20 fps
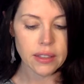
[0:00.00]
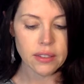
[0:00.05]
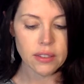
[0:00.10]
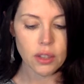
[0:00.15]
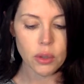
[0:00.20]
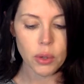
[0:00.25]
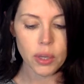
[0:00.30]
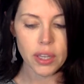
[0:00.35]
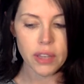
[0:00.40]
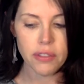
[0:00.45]

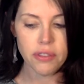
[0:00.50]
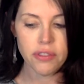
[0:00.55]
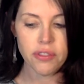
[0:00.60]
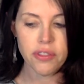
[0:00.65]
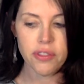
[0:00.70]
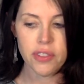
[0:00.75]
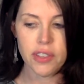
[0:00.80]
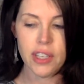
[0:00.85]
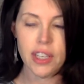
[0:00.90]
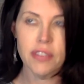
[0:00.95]
So if
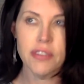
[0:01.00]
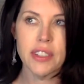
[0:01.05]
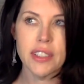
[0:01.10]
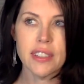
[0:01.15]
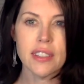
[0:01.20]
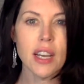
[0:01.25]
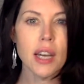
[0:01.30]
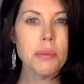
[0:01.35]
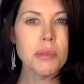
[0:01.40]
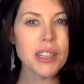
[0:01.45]

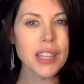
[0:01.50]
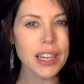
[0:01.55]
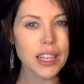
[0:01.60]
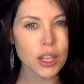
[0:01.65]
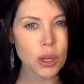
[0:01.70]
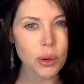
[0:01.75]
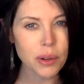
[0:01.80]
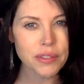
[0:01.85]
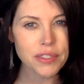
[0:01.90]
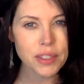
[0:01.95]
it's time to let
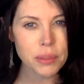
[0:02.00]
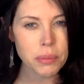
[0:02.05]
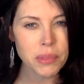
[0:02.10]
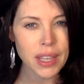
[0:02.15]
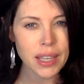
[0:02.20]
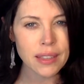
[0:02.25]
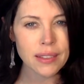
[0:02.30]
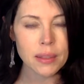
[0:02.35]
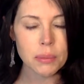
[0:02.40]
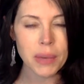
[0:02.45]
go of some
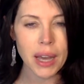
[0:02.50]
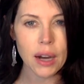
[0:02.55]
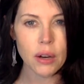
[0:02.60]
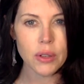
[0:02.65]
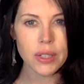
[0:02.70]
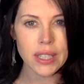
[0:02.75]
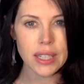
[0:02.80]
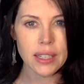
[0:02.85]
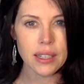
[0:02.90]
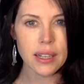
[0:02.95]
things, some
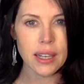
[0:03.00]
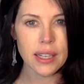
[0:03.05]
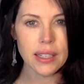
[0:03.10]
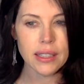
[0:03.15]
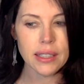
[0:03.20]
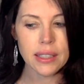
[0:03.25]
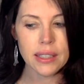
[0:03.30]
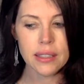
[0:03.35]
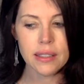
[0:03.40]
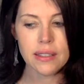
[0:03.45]
outdated
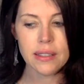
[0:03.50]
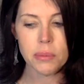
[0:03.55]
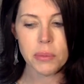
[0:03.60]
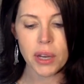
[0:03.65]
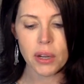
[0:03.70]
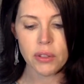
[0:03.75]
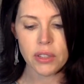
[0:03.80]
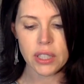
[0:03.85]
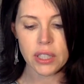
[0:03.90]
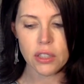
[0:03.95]
ideas, some
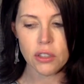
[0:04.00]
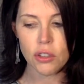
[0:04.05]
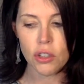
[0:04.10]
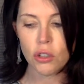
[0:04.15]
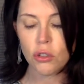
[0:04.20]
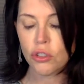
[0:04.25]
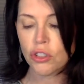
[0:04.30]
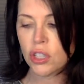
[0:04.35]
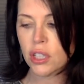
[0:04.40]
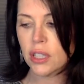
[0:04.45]
outdated
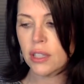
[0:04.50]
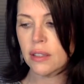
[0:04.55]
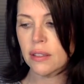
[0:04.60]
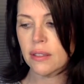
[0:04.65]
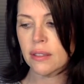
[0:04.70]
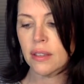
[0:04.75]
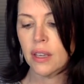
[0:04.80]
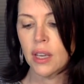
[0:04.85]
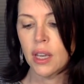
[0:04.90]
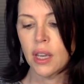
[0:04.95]

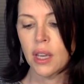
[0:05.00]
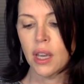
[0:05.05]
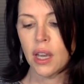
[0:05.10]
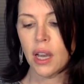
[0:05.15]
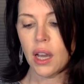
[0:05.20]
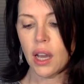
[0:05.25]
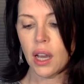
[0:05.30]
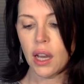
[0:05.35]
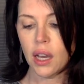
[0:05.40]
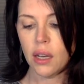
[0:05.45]
notions,
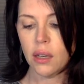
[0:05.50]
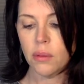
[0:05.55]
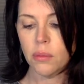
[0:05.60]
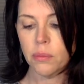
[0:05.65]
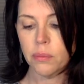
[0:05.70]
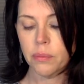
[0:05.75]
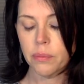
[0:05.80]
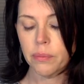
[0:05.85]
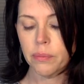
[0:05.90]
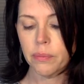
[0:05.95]

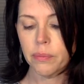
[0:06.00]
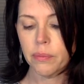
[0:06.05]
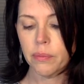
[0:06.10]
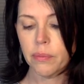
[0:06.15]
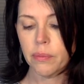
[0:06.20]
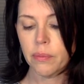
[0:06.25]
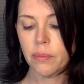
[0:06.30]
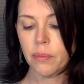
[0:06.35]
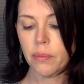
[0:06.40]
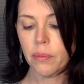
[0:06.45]
then
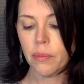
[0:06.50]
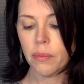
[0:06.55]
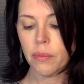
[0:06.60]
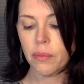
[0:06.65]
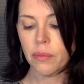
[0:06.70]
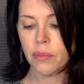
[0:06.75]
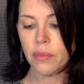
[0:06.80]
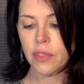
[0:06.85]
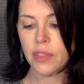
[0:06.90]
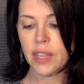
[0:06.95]

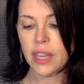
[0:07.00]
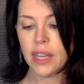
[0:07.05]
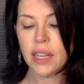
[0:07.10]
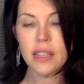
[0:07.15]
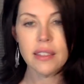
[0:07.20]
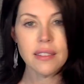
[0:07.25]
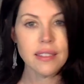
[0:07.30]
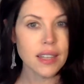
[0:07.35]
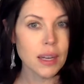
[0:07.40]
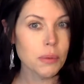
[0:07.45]

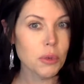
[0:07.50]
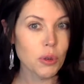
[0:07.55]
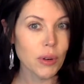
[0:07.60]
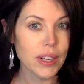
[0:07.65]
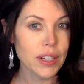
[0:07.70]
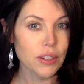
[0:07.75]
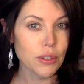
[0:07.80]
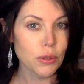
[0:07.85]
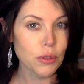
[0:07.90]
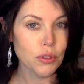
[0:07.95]
it's time to
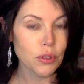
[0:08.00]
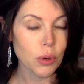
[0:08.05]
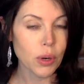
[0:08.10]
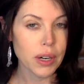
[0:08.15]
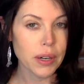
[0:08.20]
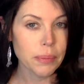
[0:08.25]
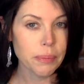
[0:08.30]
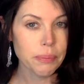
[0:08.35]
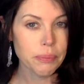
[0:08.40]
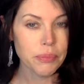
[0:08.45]
write a new story.